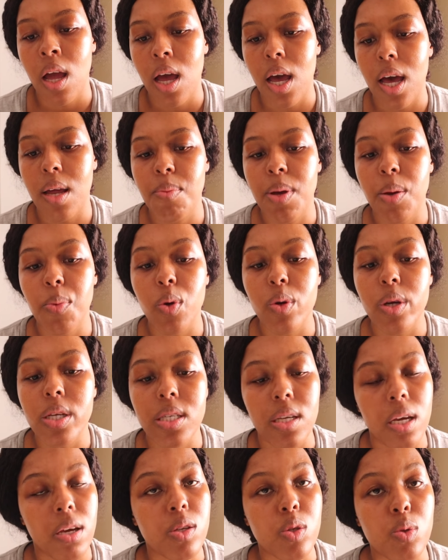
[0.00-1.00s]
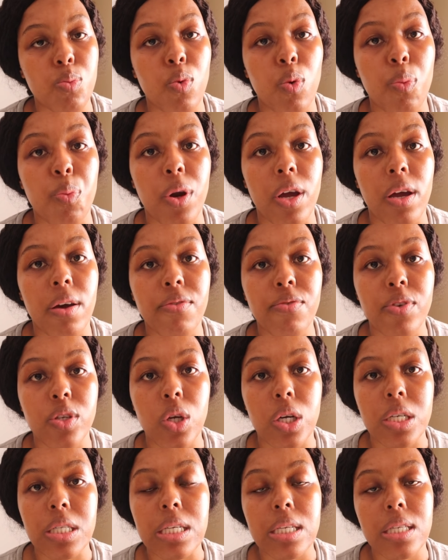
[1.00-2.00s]
And maybe we say a small prayer for
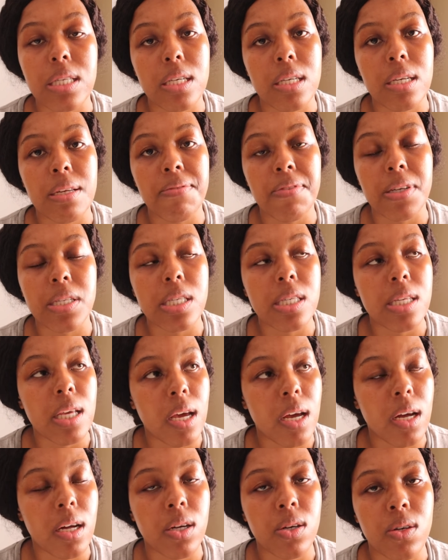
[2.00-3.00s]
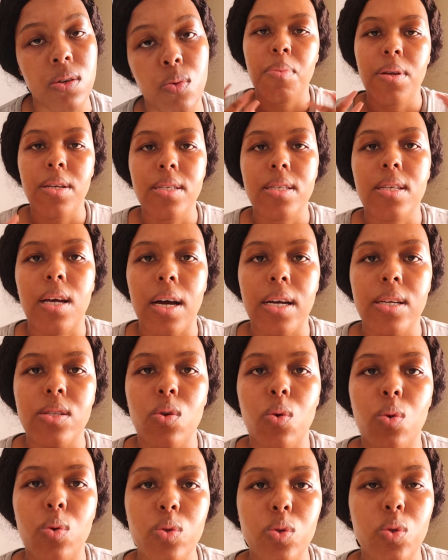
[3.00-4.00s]
Dr. Cindy Fansale. Please, guys,
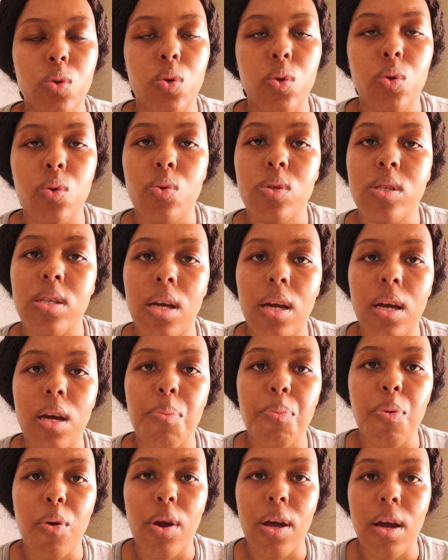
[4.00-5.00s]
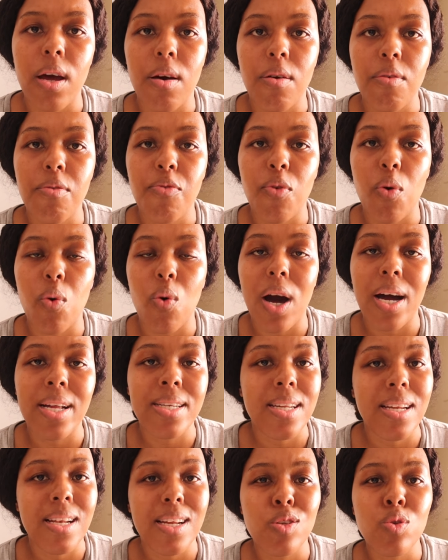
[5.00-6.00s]
also say a prayer for
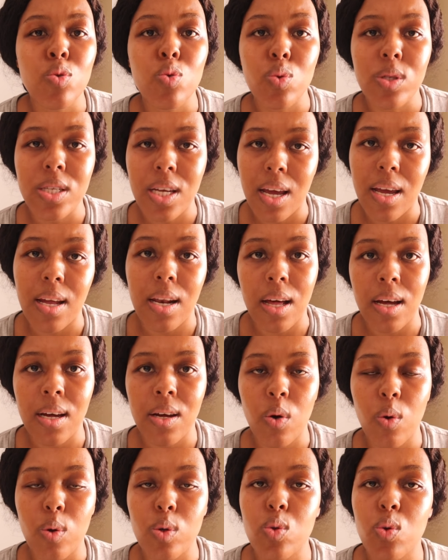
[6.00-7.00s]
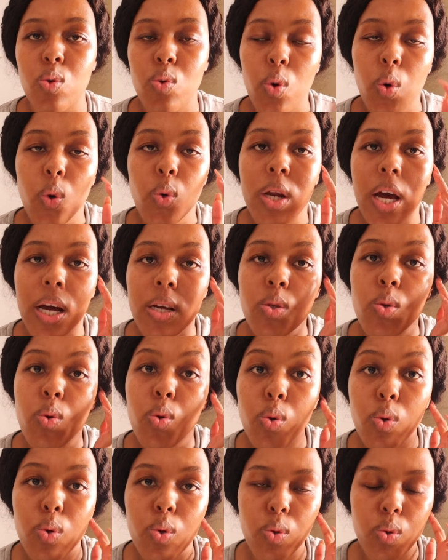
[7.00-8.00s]
Andile Ntuthela, also known as
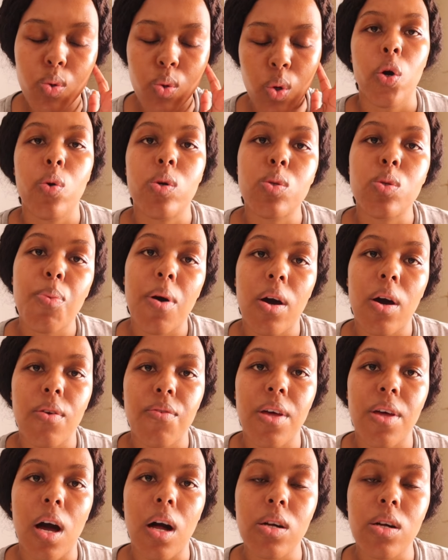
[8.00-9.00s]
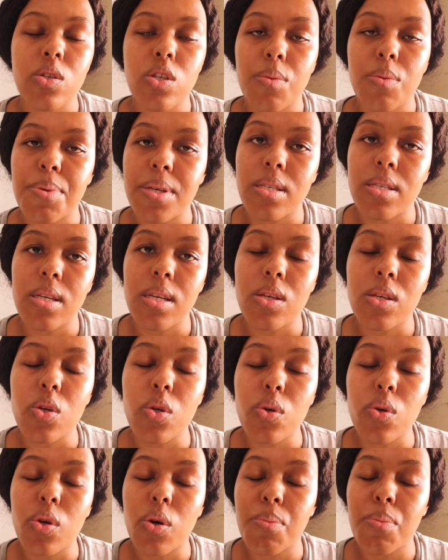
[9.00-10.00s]
Lulu, who is part of the
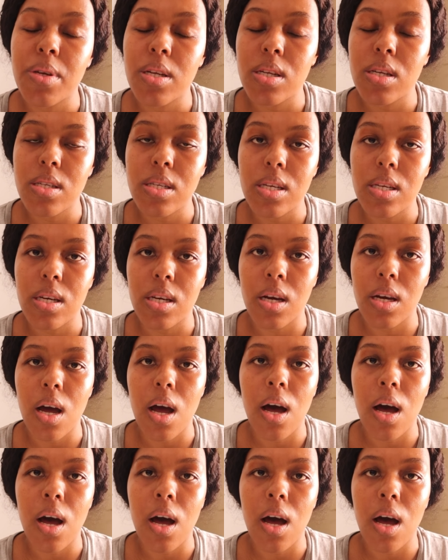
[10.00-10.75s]
LGBTQ community.